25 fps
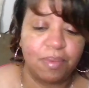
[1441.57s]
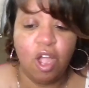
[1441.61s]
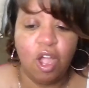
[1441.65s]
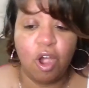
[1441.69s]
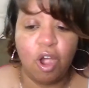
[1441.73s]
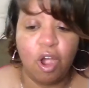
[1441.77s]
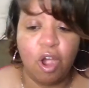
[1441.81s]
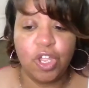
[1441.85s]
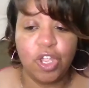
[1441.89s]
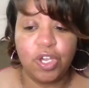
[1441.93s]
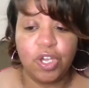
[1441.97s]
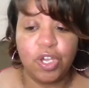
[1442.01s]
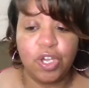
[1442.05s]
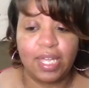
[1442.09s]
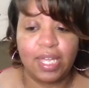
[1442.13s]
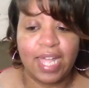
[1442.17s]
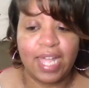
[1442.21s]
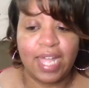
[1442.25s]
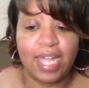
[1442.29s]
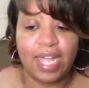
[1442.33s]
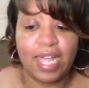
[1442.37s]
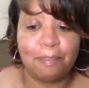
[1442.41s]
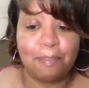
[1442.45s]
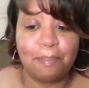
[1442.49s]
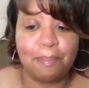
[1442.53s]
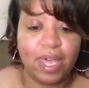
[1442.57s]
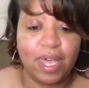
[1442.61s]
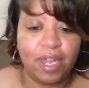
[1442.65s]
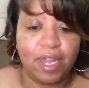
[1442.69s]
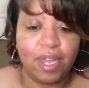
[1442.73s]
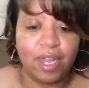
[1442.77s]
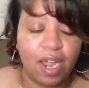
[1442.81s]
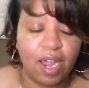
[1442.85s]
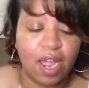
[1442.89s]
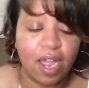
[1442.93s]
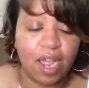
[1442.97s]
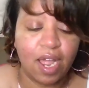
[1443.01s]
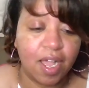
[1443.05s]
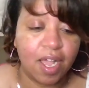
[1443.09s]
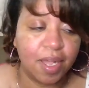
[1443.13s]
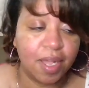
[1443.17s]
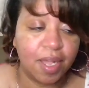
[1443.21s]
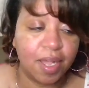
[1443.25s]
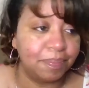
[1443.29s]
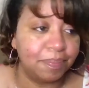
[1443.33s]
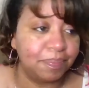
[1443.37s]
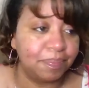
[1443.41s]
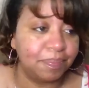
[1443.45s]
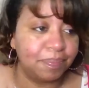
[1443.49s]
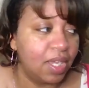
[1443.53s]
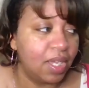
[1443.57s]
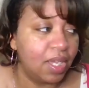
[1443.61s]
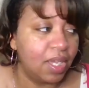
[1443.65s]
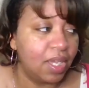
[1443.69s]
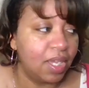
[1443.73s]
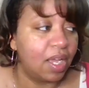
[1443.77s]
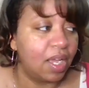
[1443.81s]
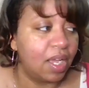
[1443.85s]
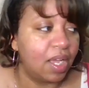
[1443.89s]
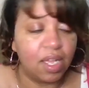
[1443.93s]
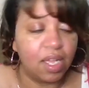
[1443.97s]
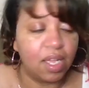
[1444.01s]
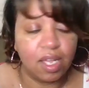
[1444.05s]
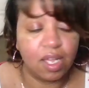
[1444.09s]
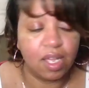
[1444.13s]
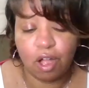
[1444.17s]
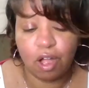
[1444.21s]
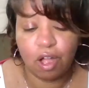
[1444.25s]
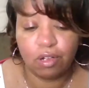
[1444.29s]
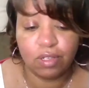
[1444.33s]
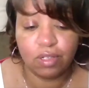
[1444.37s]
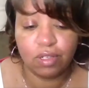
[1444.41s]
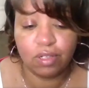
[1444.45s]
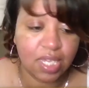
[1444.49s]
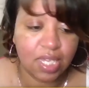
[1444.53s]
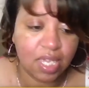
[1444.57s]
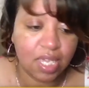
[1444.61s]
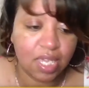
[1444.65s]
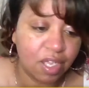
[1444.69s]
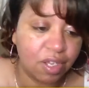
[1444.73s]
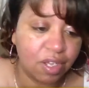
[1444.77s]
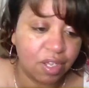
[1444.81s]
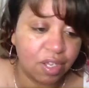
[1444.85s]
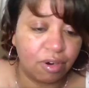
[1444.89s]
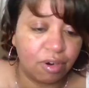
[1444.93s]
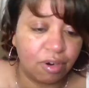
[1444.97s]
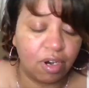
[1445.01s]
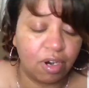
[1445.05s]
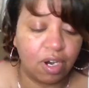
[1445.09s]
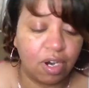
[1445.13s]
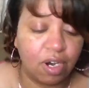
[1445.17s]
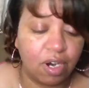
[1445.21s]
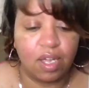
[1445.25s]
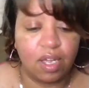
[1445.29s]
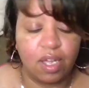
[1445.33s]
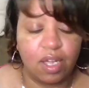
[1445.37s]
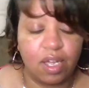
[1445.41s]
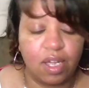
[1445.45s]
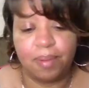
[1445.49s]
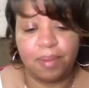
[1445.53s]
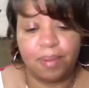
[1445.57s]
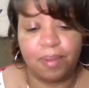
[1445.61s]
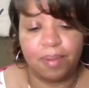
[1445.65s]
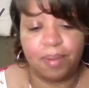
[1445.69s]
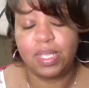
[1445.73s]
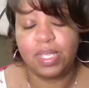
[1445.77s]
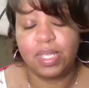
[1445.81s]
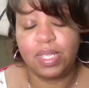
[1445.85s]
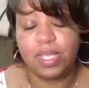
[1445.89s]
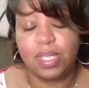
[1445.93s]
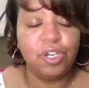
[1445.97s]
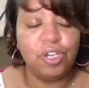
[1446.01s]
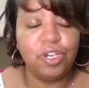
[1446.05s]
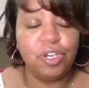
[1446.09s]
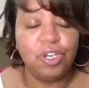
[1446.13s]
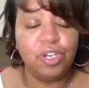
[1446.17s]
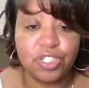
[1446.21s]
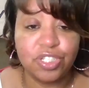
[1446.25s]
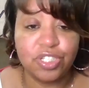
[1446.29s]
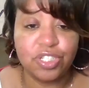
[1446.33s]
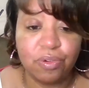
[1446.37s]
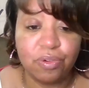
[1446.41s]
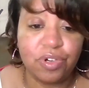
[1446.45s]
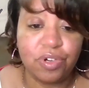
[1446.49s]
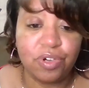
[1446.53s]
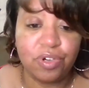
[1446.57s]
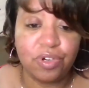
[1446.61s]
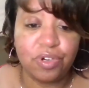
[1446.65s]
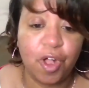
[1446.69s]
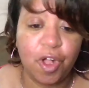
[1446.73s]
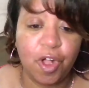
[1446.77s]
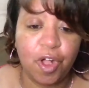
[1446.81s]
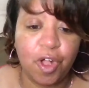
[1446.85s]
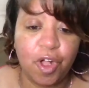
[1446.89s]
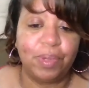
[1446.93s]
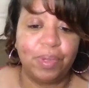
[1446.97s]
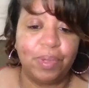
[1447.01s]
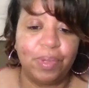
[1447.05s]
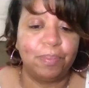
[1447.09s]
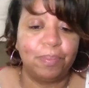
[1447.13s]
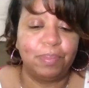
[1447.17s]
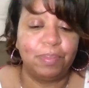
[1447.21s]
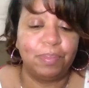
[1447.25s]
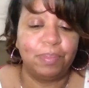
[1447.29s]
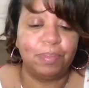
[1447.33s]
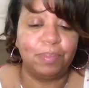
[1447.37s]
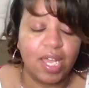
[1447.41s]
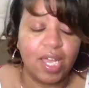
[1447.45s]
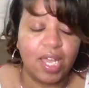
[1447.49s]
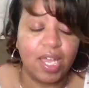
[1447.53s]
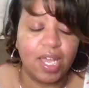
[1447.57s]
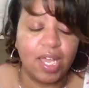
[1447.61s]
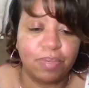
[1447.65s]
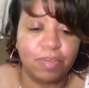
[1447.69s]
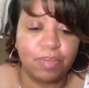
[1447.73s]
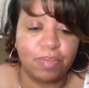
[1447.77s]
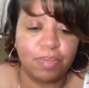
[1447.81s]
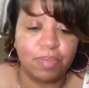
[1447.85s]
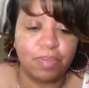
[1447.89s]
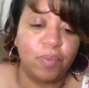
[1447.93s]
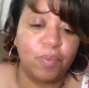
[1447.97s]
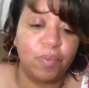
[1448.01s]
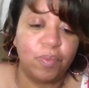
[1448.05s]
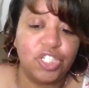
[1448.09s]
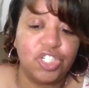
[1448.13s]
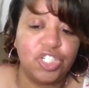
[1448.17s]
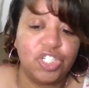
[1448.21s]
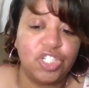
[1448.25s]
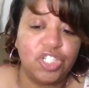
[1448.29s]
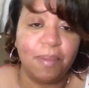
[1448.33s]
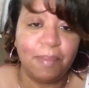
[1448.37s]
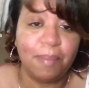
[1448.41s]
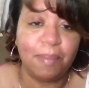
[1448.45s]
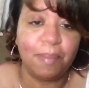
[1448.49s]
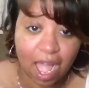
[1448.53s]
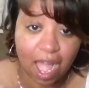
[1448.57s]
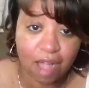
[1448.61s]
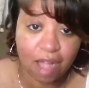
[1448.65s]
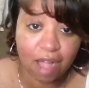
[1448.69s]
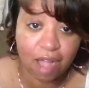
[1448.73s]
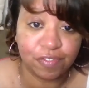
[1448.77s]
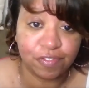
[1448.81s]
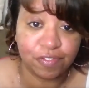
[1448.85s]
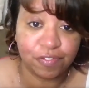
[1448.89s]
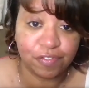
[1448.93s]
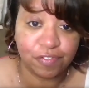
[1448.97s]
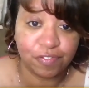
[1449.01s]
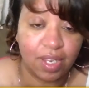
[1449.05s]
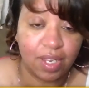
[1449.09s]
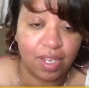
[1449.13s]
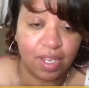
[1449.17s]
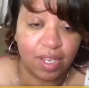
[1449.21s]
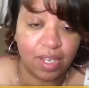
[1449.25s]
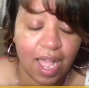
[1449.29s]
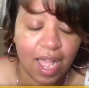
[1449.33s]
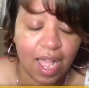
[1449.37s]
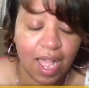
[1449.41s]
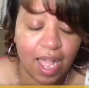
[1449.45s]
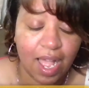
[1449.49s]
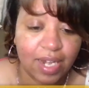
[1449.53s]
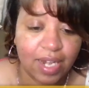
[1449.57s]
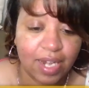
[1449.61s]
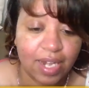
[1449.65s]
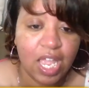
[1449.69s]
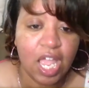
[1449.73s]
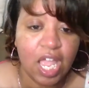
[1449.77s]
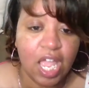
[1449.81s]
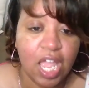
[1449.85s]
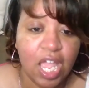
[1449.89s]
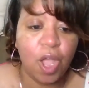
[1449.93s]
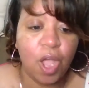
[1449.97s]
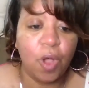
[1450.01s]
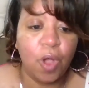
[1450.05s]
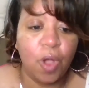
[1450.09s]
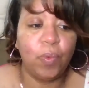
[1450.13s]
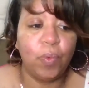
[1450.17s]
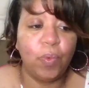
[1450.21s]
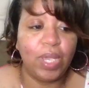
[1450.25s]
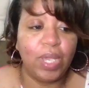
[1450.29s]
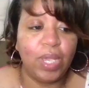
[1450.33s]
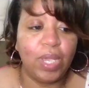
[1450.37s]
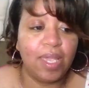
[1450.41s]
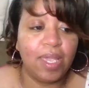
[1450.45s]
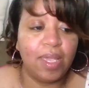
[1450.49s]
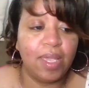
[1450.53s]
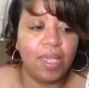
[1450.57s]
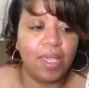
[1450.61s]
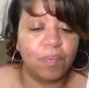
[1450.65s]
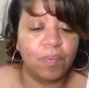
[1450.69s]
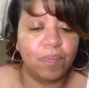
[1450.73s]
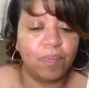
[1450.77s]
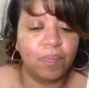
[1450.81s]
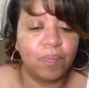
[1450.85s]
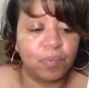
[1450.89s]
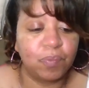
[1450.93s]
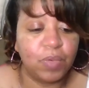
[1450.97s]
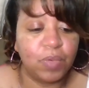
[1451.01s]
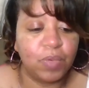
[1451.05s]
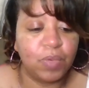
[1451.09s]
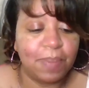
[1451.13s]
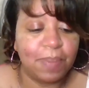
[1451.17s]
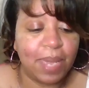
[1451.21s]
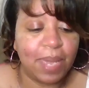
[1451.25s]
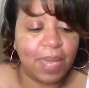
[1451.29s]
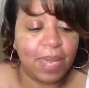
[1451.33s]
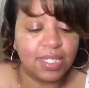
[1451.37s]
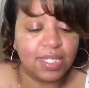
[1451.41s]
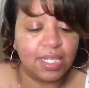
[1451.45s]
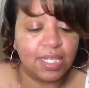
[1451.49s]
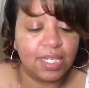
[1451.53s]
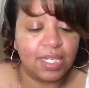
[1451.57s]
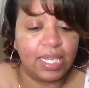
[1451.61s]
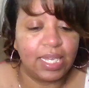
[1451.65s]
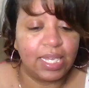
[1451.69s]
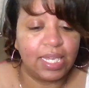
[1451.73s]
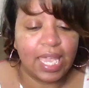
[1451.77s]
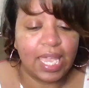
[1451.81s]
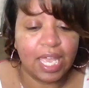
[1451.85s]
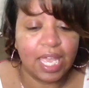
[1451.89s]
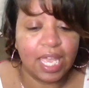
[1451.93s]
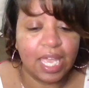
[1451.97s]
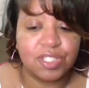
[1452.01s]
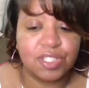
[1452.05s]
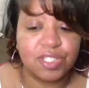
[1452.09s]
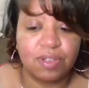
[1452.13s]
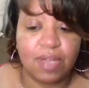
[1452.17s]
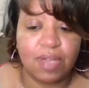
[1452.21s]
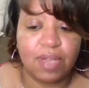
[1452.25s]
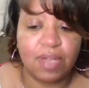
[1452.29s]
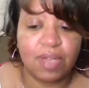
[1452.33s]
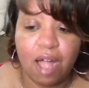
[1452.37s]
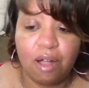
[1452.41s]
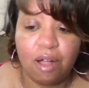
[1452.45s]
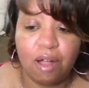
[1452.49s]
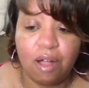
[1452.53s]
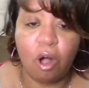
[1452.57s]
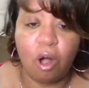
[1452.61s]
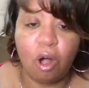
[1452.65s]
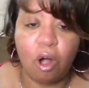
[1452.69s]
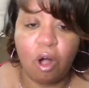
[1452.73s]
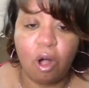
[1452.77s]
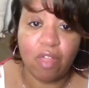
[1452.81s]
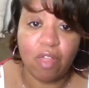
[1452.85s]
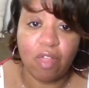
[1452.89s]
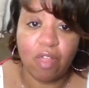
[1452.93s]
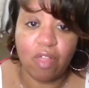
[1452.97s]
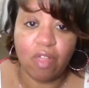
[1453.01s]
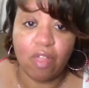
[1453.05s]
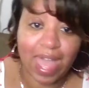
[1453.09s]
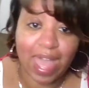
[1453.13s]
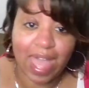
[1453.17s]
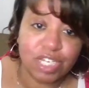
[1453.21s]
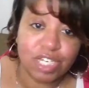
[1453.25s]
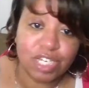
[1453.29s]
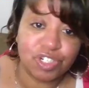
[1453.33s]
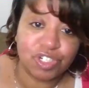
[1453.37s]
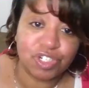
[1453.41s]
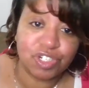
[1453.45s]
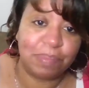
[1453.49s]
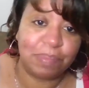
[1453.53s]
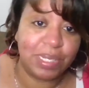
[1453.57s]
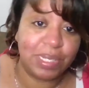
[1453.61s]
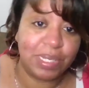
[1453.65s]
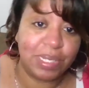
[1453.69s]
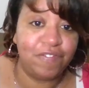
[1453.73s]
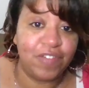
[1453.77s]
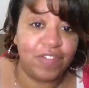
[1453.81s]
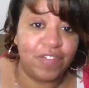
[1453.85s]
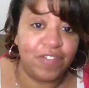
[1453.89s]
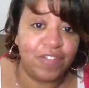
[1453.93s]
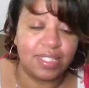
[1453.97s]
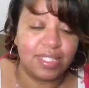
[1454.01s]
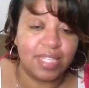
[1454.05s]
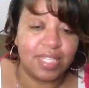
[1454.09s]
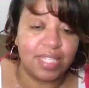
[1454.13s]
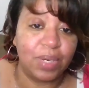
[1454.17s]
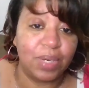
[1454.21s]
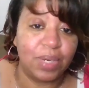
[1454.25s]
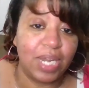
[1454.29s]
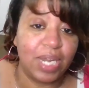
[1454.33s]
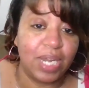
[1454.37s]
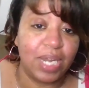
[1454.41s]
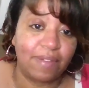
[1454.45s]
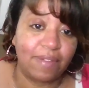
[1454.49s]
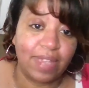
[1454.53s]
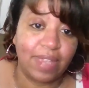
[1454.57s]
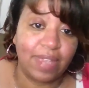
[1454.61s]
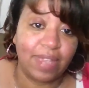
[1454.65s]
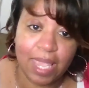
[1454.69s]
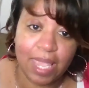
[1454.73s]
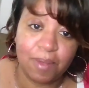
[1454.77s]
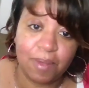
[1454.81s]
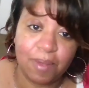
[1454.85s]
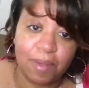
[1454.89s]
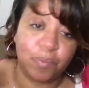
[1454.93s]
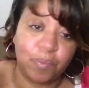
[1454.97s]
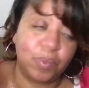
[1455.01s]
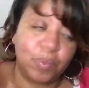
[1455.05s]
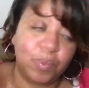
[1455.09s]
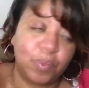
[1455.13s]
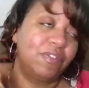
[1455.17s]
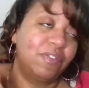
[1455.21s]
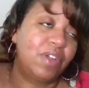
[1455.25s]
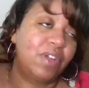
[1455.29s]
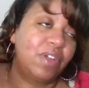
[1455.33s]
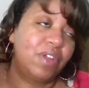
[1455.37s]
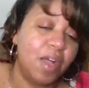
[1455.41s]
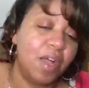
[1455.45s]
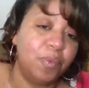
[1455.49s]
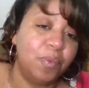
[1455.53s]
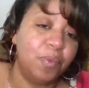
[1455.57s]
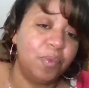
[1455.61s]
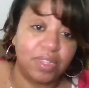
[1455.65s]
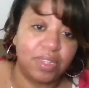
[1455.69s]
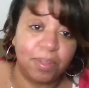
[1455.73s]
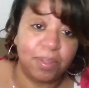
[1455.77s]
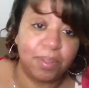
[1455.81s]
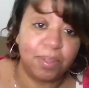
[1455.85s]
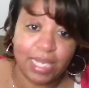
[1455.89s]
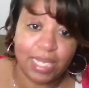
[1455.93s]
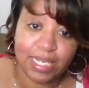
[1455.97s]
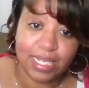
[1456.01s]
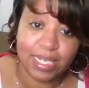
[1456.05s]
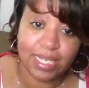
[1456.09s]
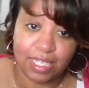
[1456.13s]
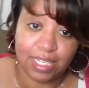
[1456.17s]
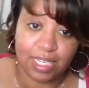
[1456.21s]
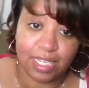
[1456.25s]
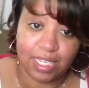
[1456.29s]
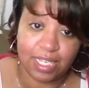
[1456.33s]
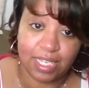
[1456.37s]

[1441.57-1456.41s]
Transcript: or you could have got better um, a hotel, or um, you just don't know. But because but when we jump out in front of God, we we basically cancel out all the extra benefits that would have came would have come with the blessing.